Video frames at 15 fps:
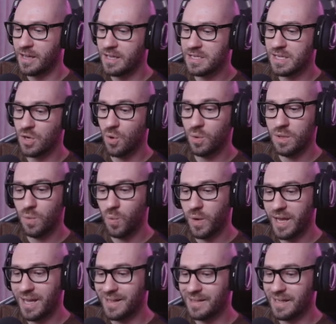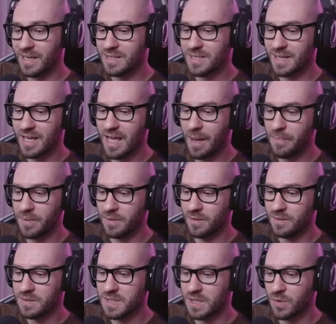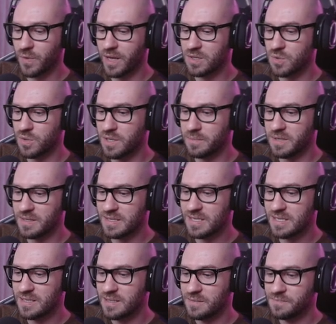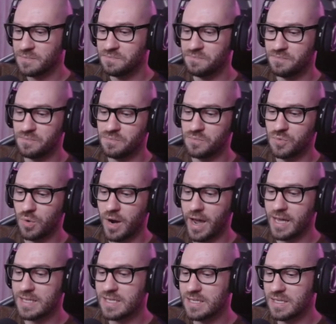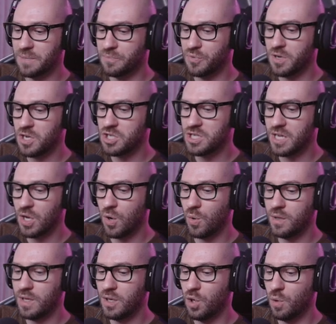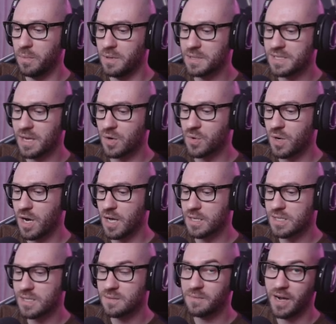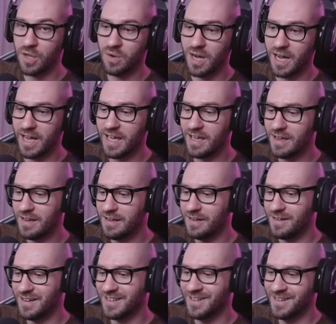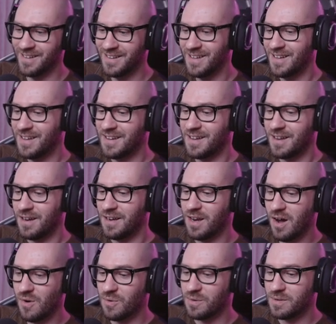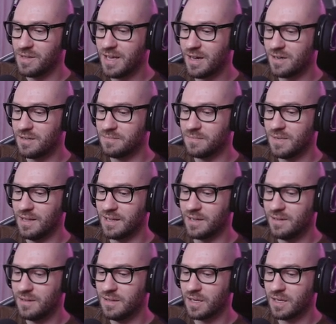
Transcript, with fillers: It's the only way leading to the capital, to the grand tournament. Mm, right, the bridge the only nobles can cross. Are you high? No, yeah, uh, a little.